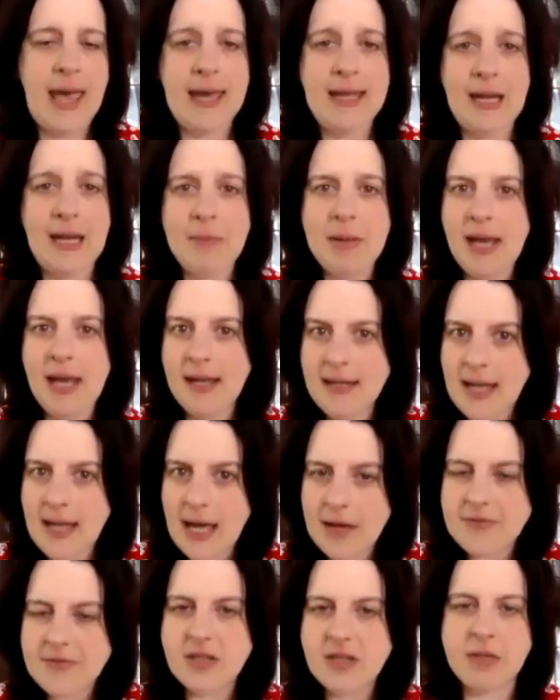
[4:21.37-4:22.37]
And I began to
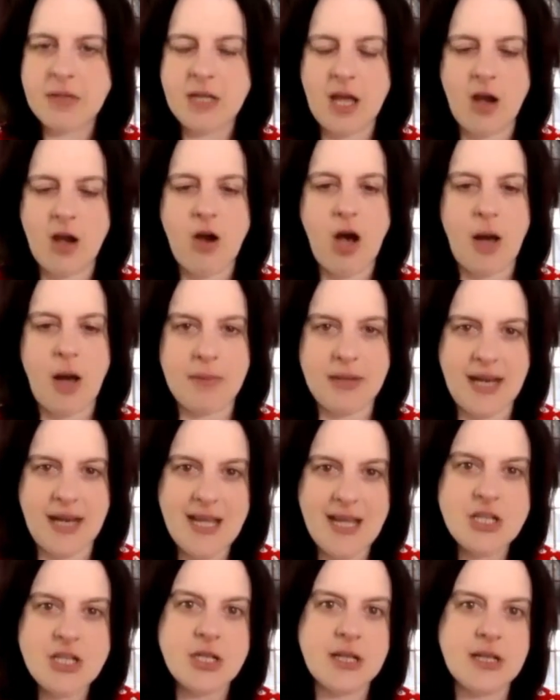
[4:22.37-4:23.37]
have some of the
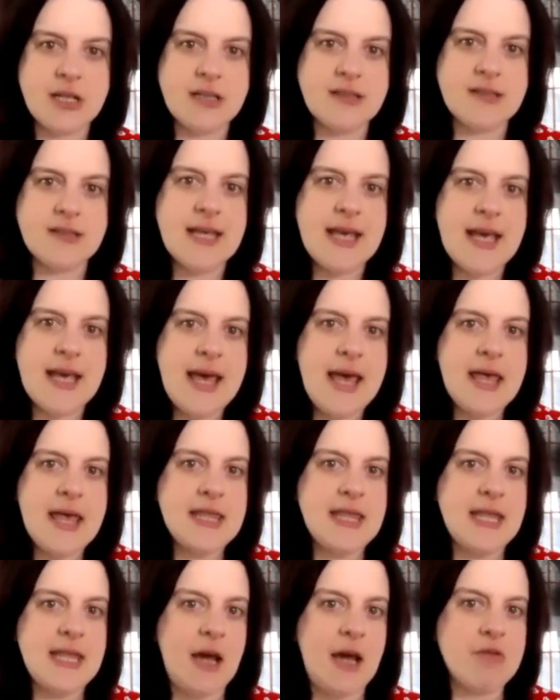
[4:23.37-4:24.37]
accommodations
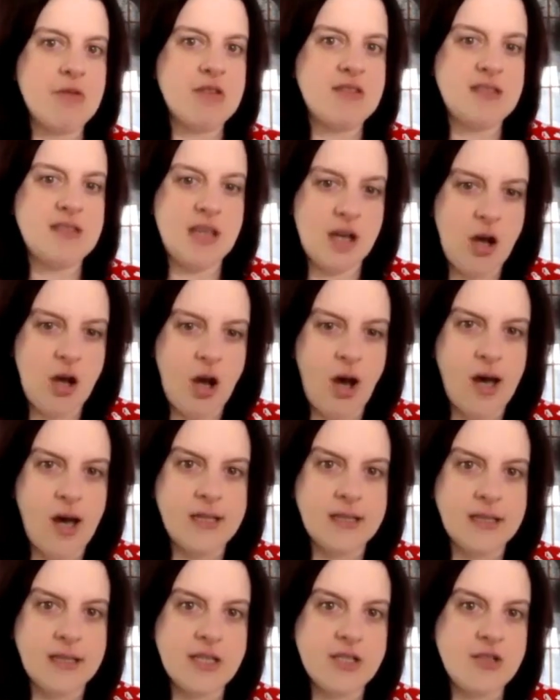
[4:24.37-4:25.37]
that I would see at
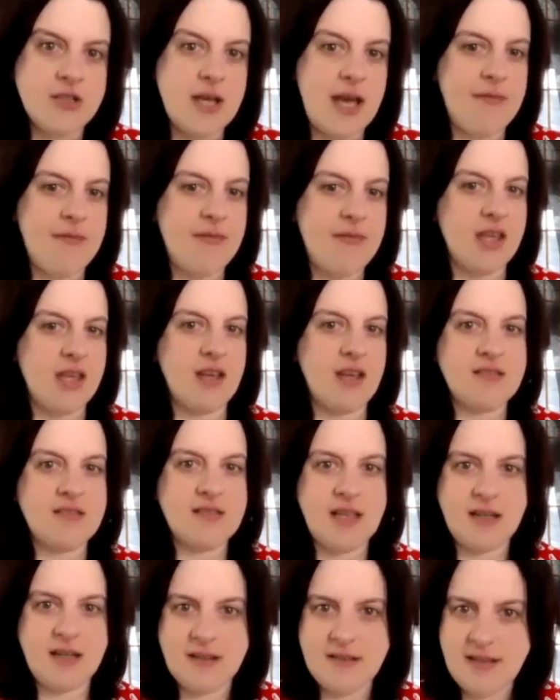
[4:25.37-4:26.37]
college, having
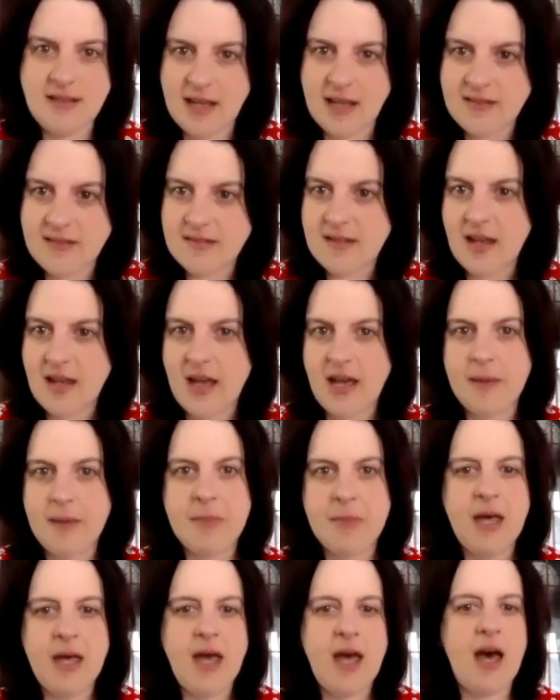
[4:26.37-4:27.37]
extended test
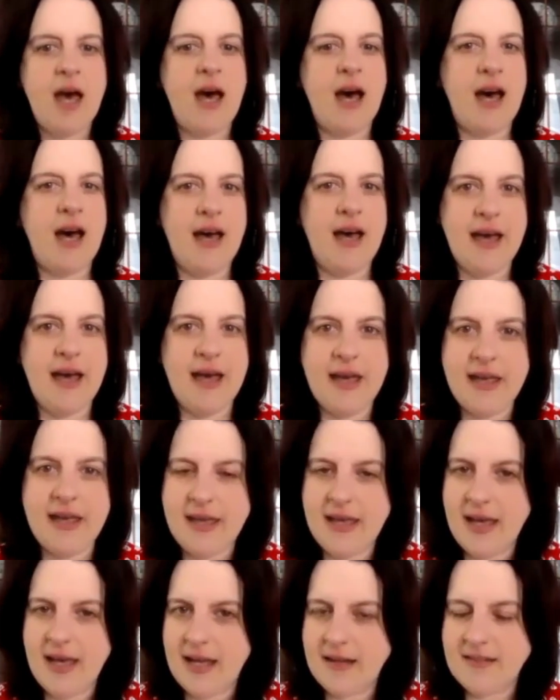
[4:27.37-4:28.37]
time.
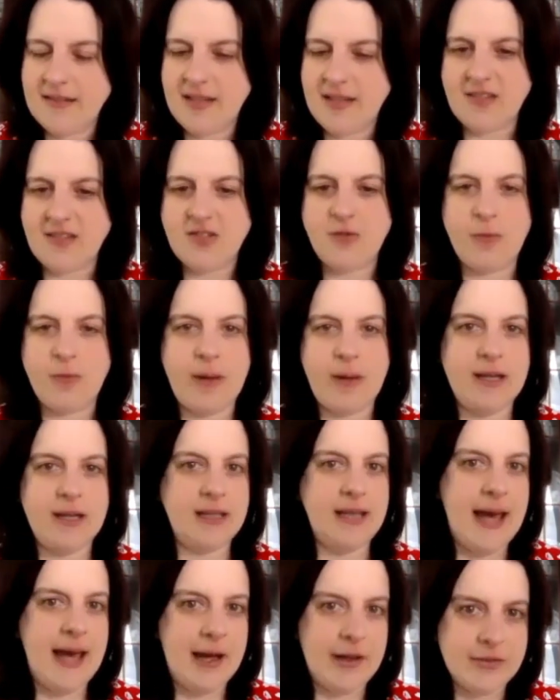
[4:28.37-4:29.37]
I had a test read
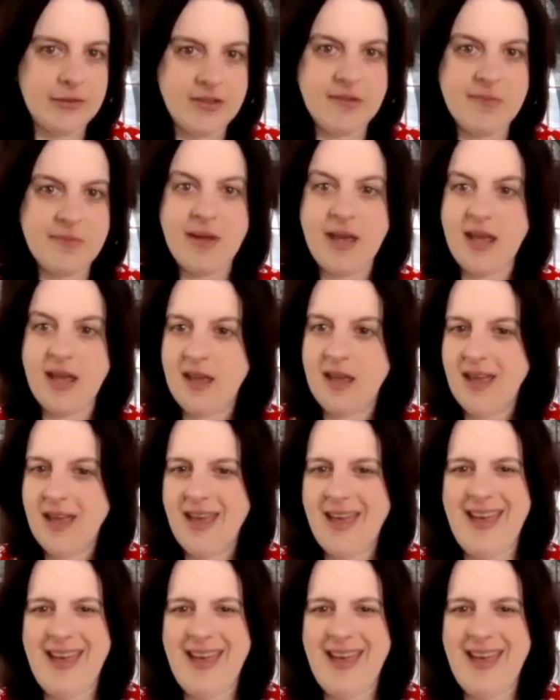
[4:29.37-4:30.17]
aloud to me.